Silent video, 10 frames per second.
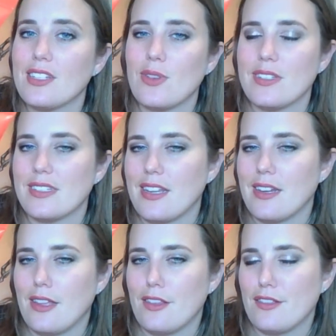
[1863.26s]
it, so I was
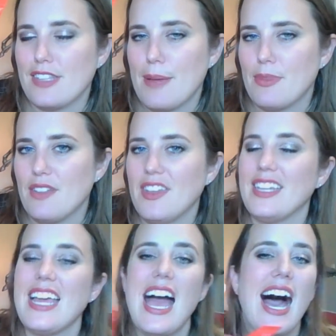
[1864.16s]
excited to get a sample of
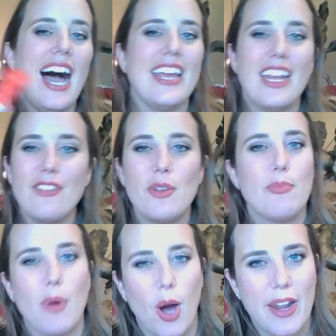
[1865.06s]
it. I never
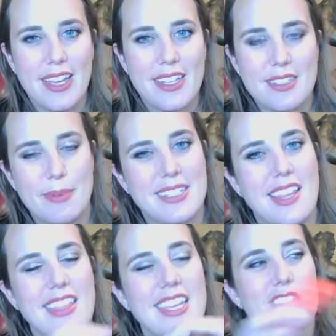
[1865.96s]
bought it because I
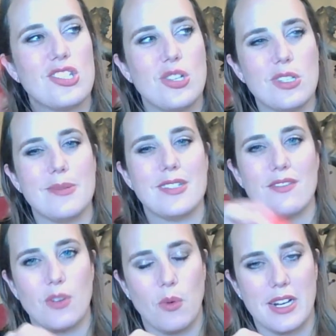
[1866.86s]
think it's too expensive
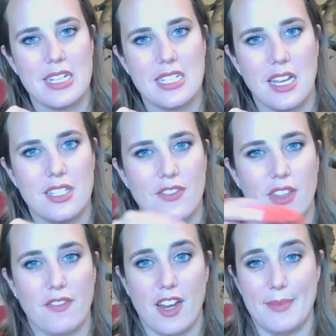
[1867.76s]
for what it does for
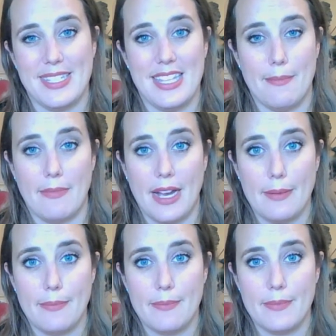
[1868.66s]
the vitamin C that
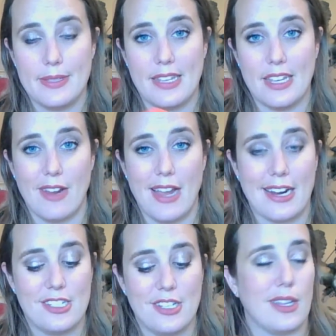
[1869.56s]
my skin reacts to.